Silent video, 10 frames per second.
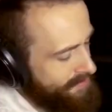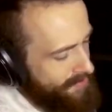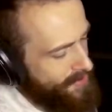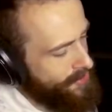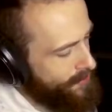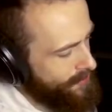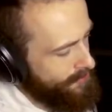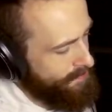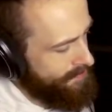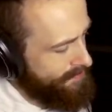
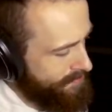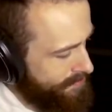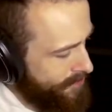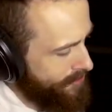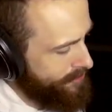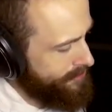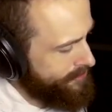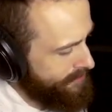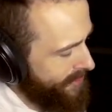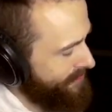murderer
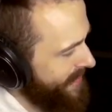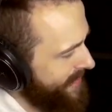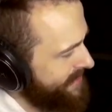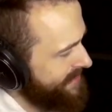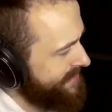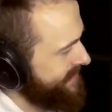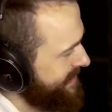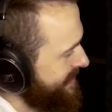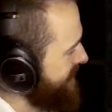murders my face?